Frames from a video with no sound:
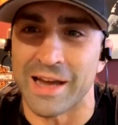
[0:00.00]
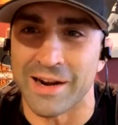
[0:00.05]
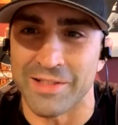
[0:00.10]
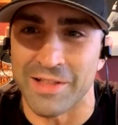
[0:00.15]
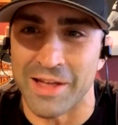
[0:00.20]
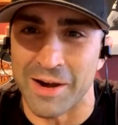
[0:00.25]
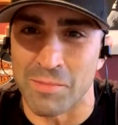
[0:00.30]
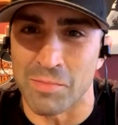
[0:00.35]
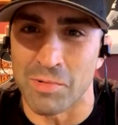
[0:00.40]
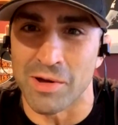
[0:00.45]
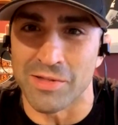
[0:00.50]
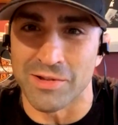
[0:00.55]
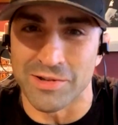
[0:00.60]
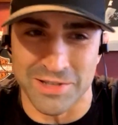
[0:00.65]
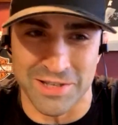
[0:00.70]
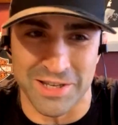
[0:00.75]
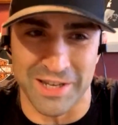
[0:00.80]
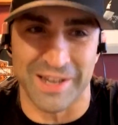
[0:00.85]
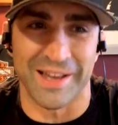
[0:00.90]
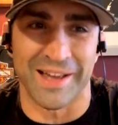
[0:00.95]
I got a lot of
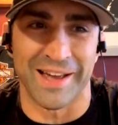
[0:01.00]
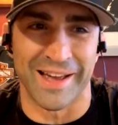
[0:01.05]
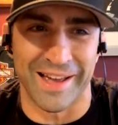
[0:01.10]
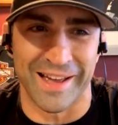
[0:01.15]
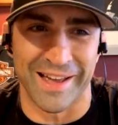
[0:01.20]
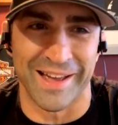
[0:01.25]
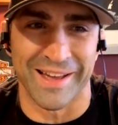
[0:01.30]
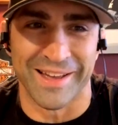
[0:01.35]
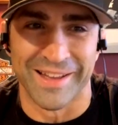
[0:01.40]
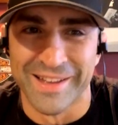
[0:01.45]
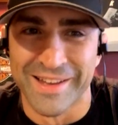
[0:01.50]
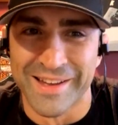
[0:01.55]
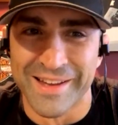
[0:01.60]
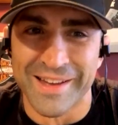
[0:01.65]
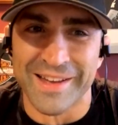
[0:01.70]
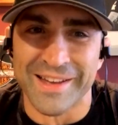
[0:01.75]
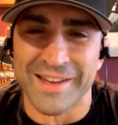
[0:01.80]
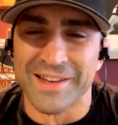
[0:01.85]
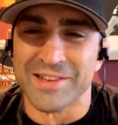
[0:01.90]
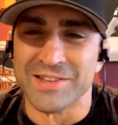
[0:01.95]
brothers.
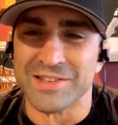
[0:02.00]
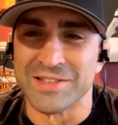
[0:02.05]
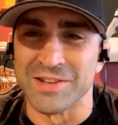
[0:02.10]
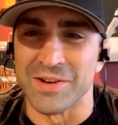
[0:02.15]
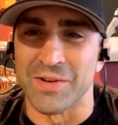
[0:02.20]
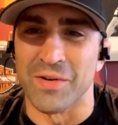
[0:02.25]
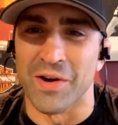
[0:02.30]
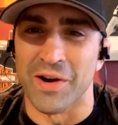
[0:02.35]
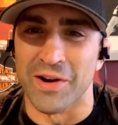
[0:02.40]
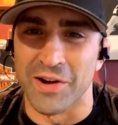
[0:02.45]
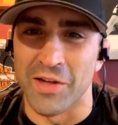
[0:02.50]
So